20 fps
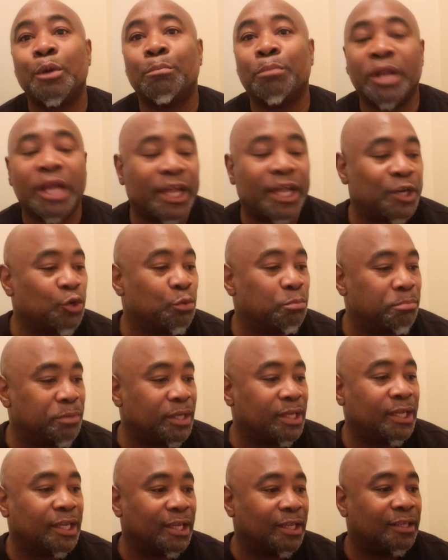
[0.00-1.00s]
But I knew
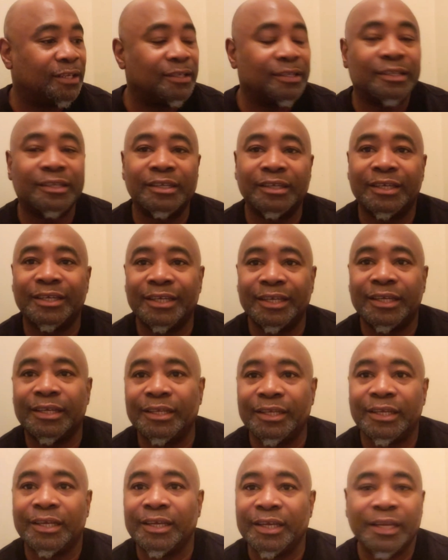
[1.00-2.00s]
men
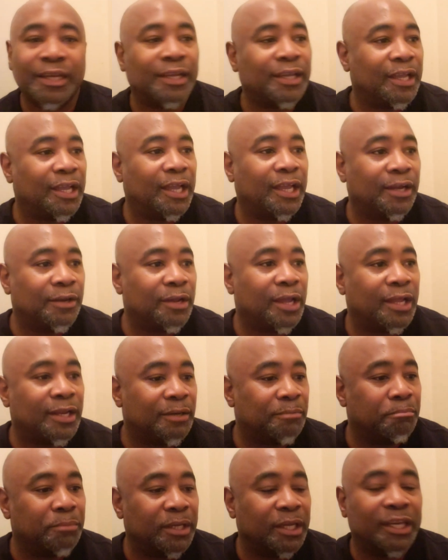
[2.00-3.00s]

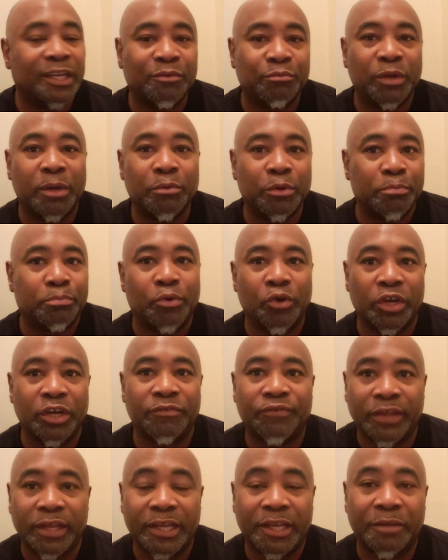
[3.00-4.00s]
and women were pointing the
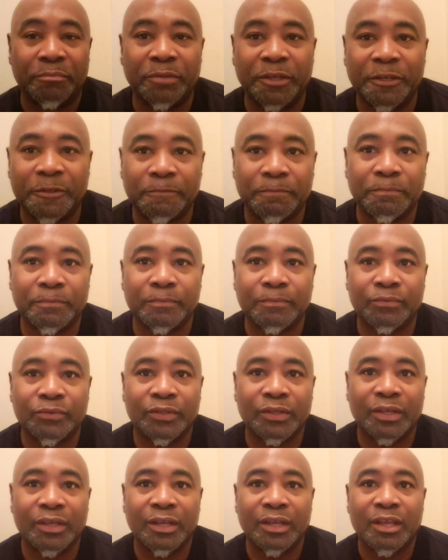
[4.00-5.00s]
finger at me
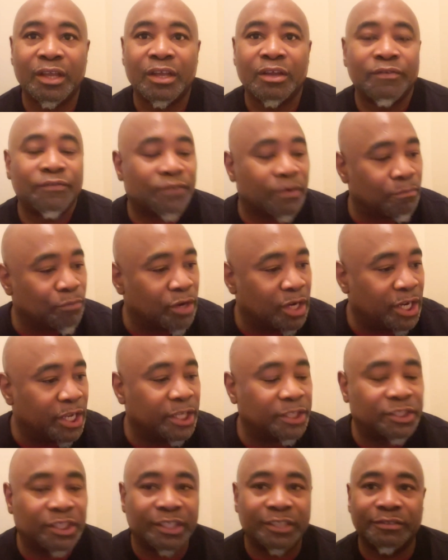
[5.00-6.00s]
from
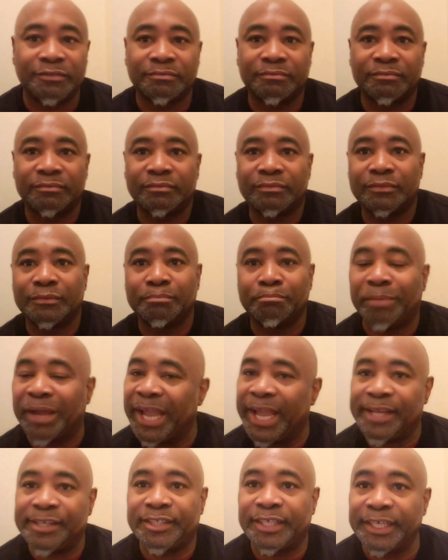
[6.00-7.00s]
religion,
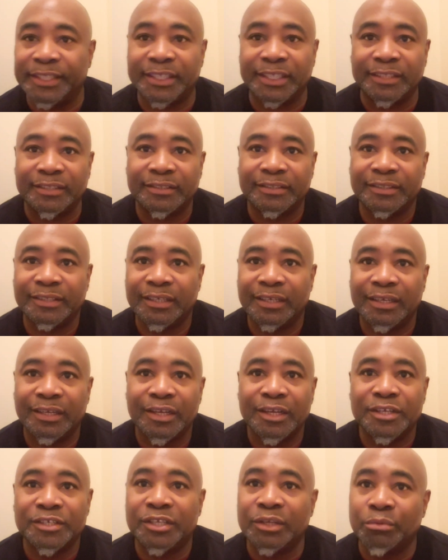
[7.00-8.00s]
bad teaching.
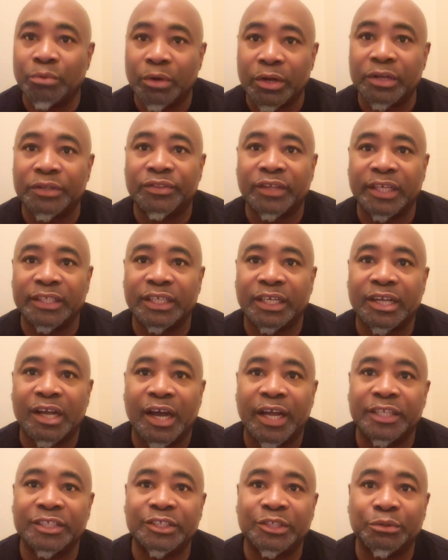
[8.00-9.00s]
See, one of the things that
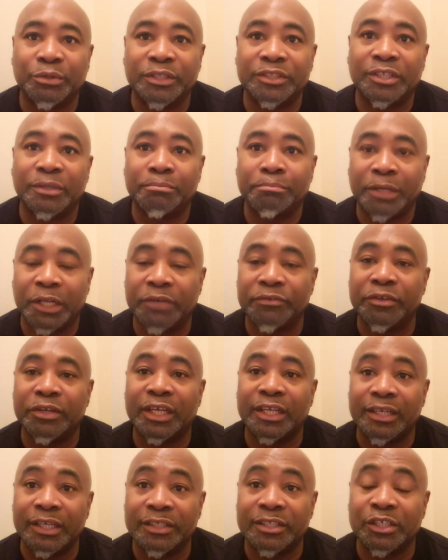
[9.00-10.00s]
God is doing to many of you
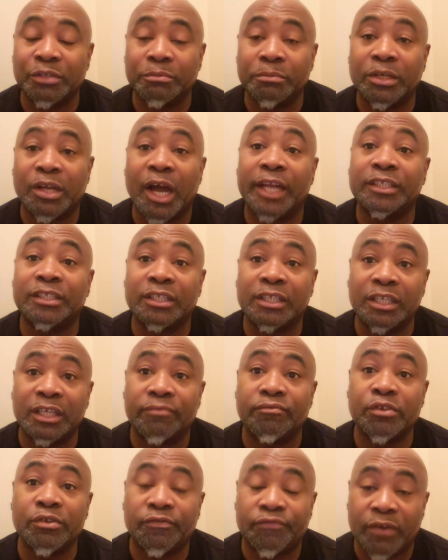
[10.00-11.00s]
that listen to me, God is
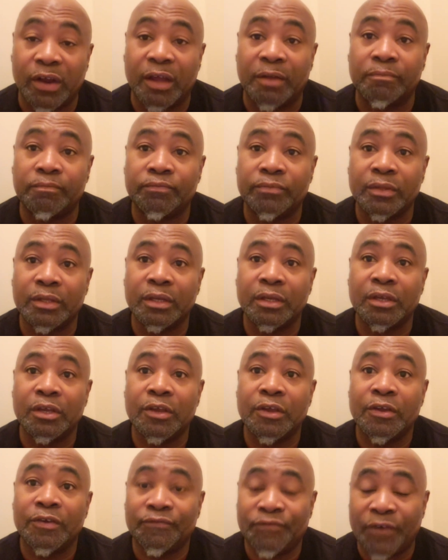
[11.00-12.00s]
delivering you from
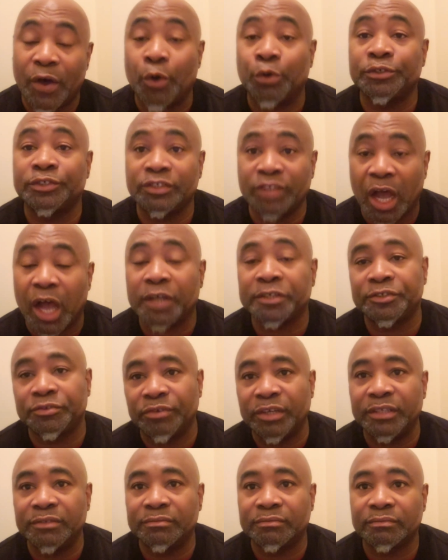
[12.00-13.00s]
false
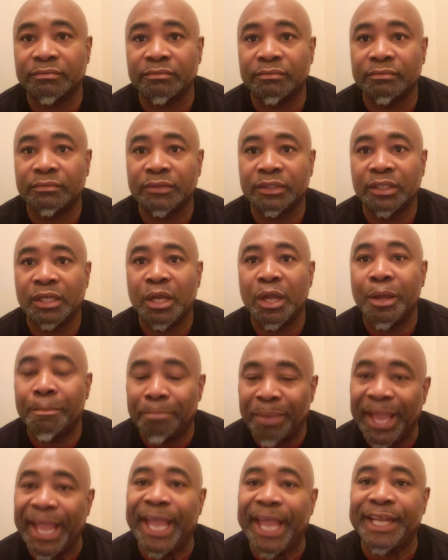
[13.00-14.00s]
doctrine,
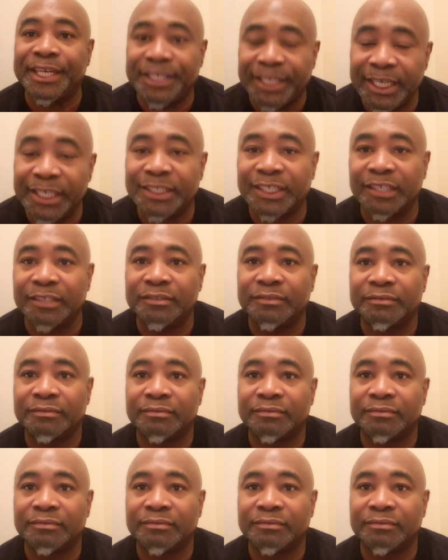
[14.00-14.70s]
bad teaching,